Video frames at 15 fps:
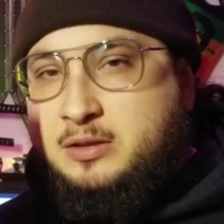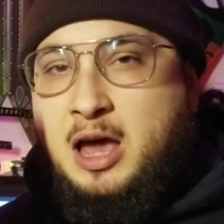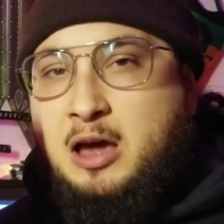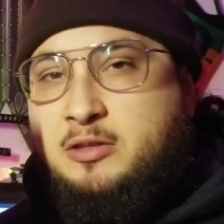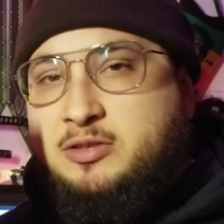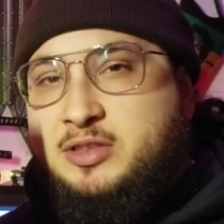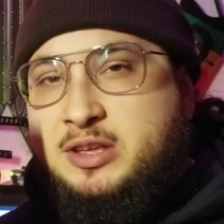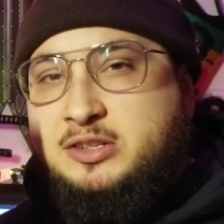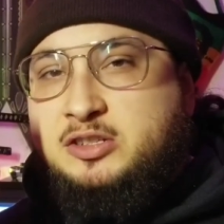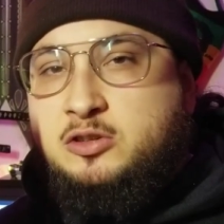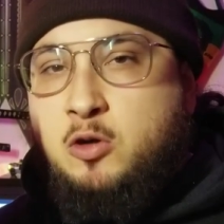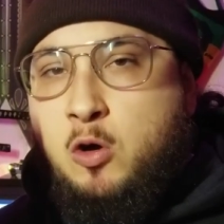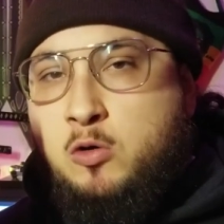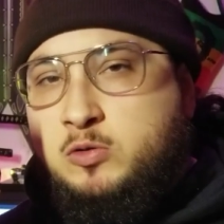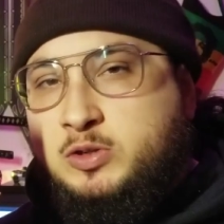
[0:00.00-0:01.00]
how things
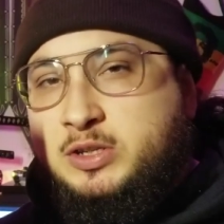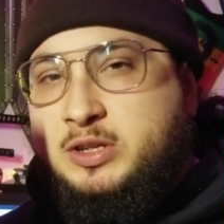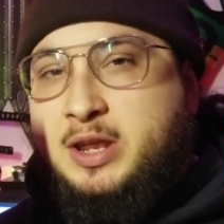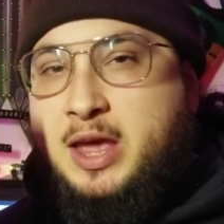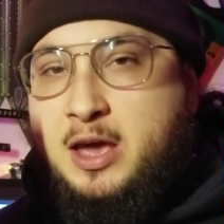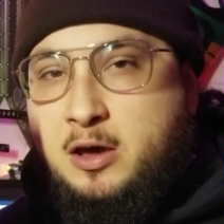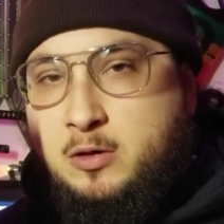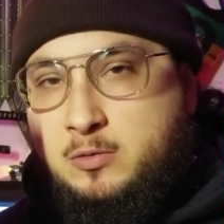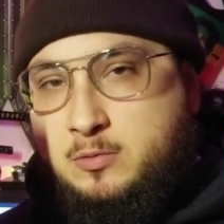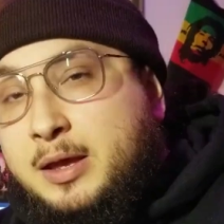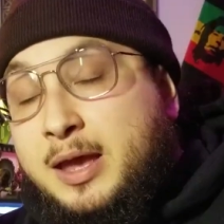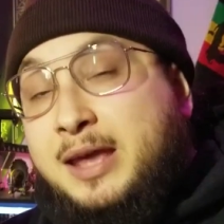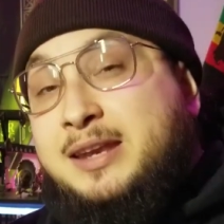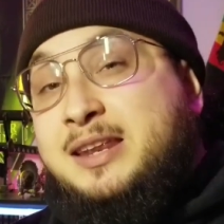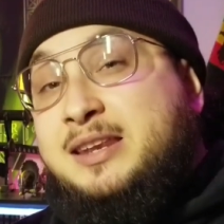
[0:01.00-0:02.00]
goes in hell.
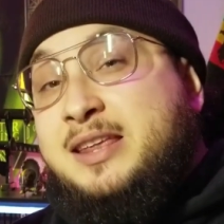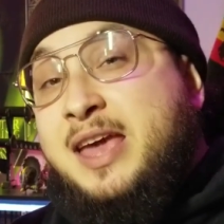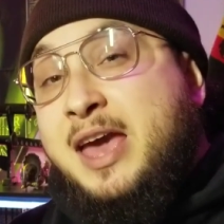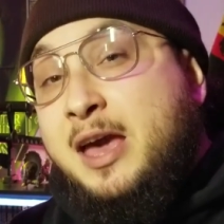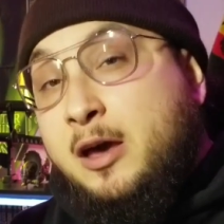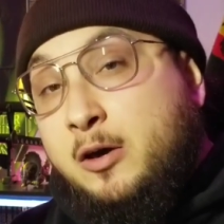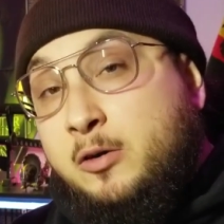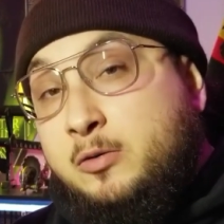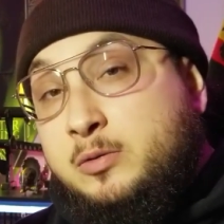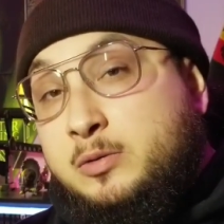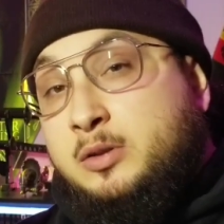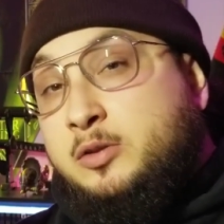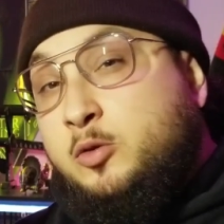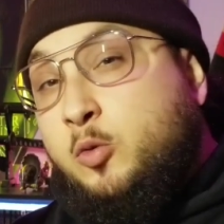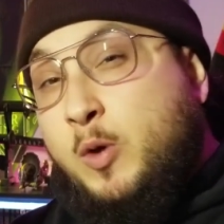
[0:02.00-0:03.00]
And in hell,
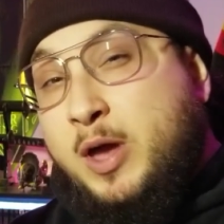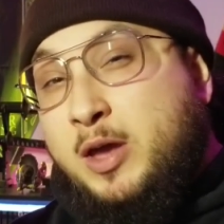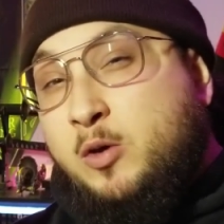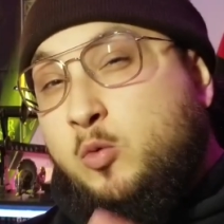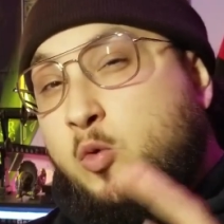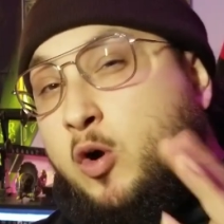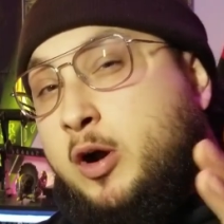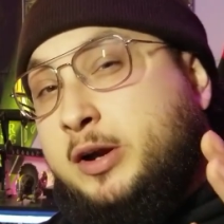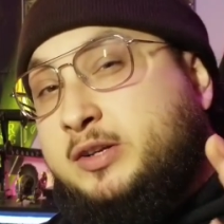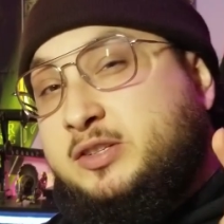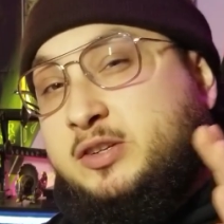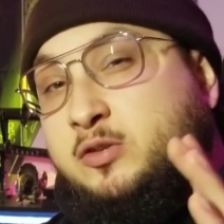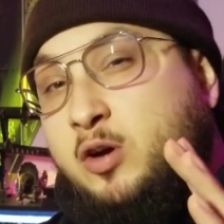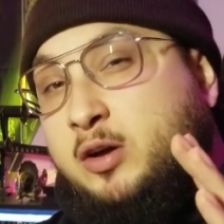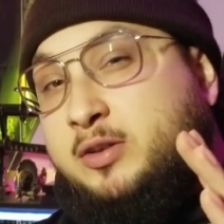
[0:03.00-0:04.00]
the way it works
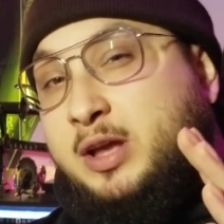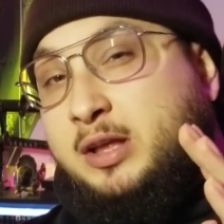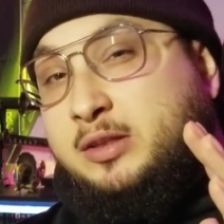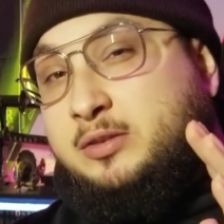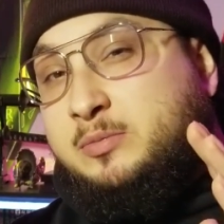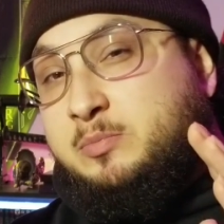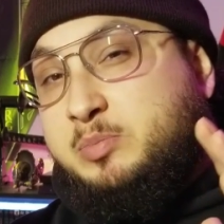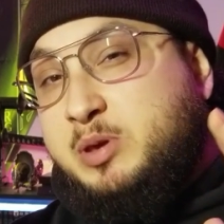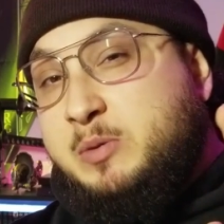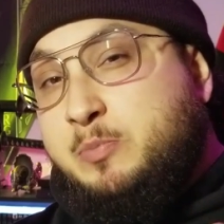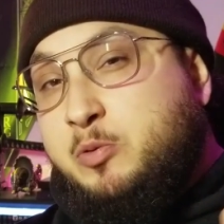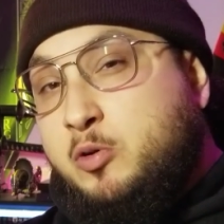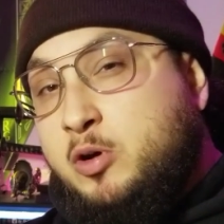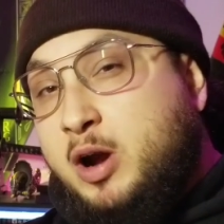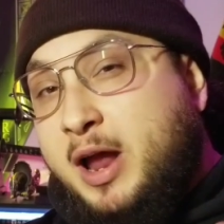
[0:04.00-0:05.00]
and all that,
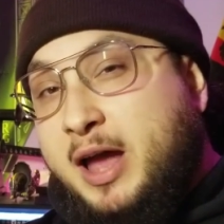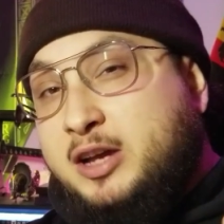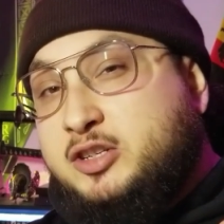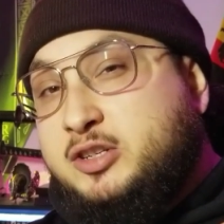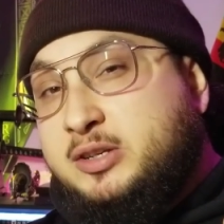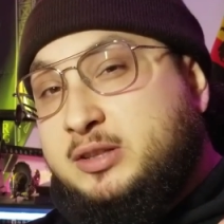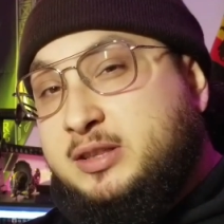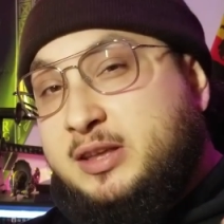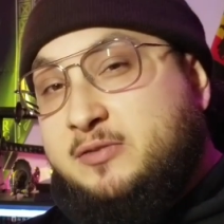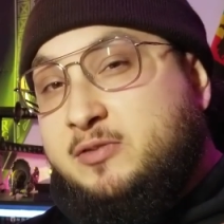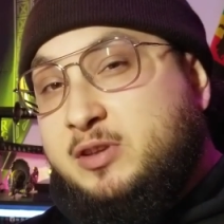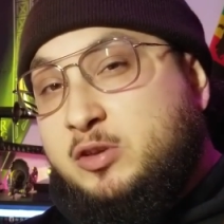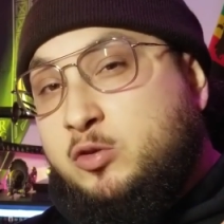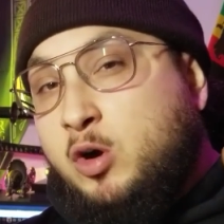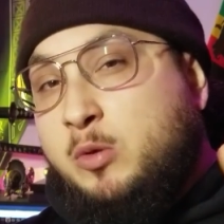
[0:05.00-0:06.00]
people are actually
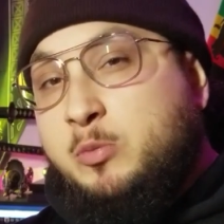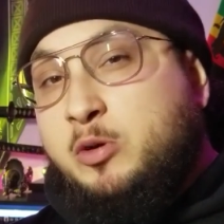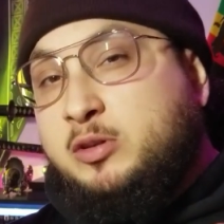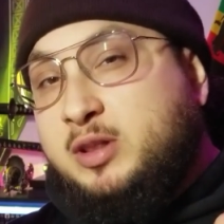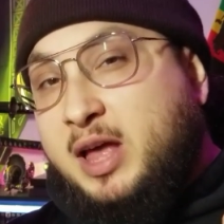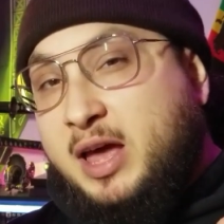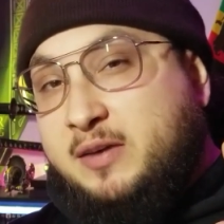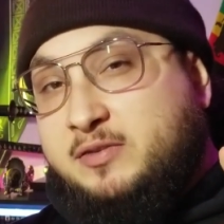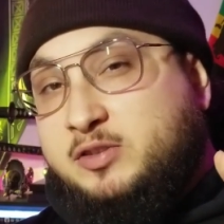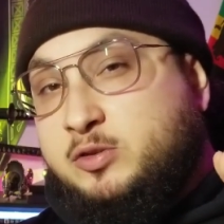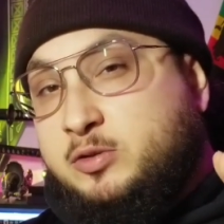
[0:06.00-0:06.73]
living normal lives.